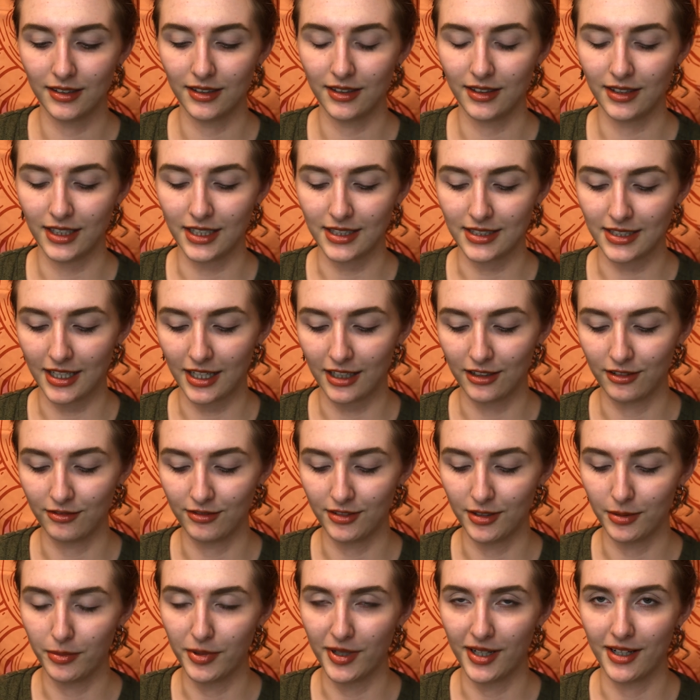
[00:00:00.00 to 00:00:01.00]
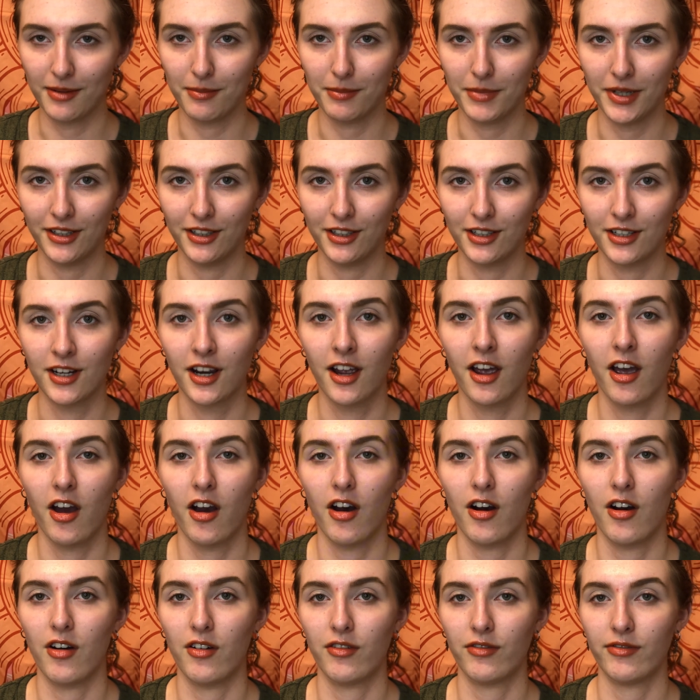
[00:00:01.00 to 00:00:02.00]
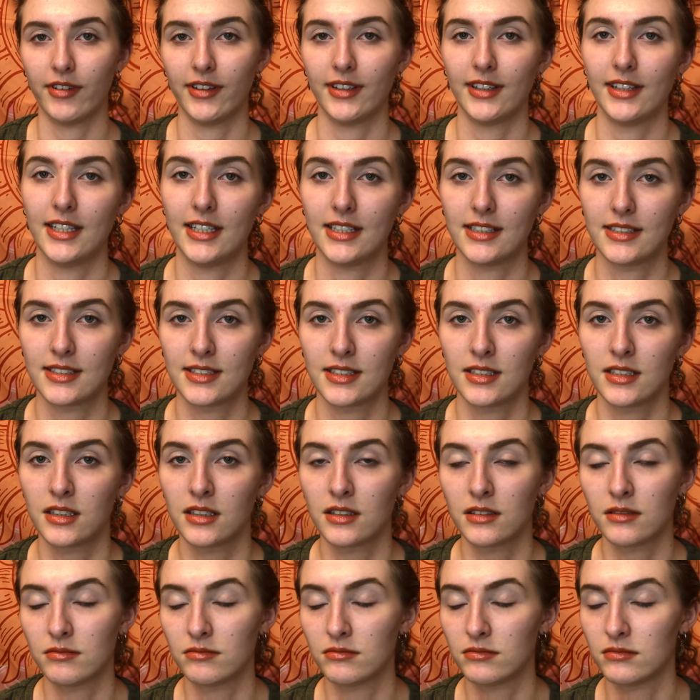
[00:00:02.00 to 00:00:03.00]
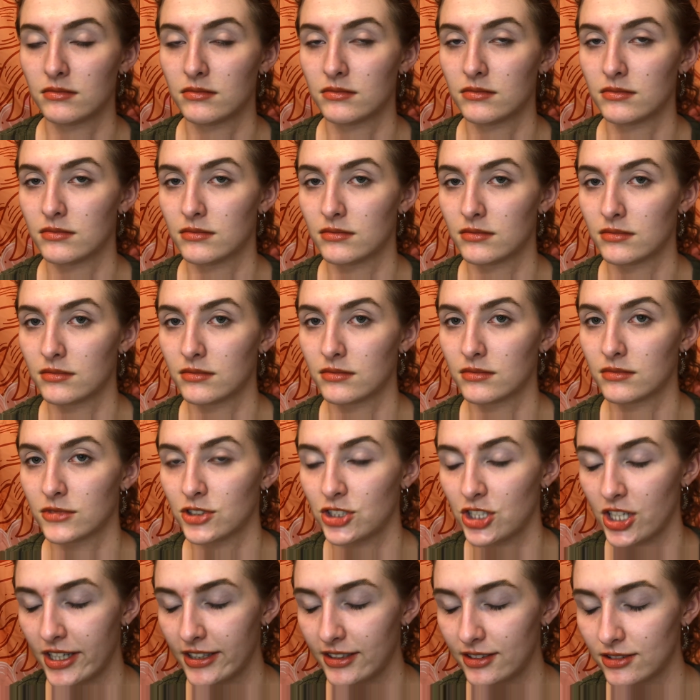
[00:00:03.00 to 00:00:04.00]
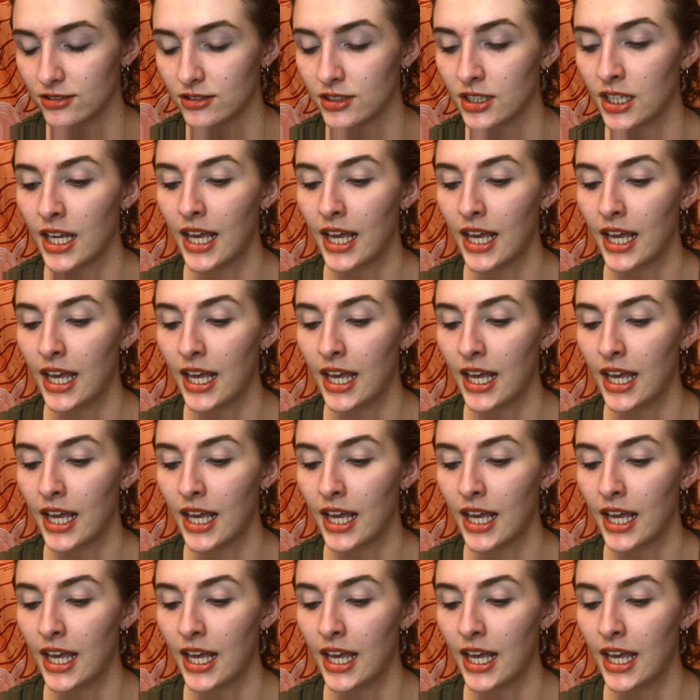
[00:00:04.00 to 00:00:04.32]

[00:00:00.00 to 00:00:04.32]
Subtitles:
That's kind of the bread and butter of this channel.